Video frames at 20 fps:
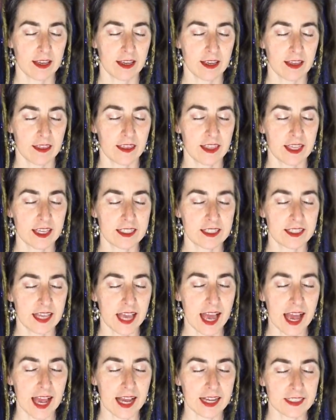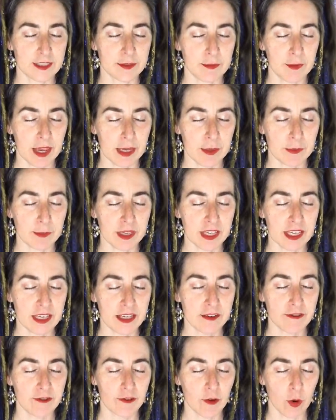This act may be
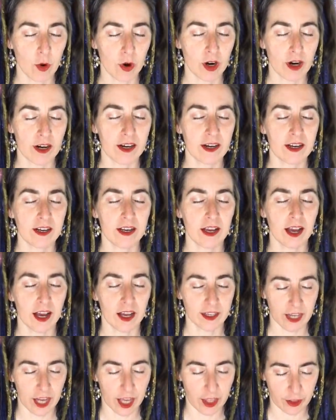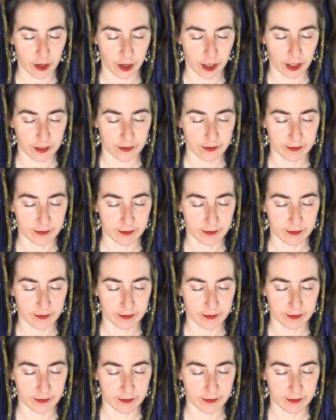for another.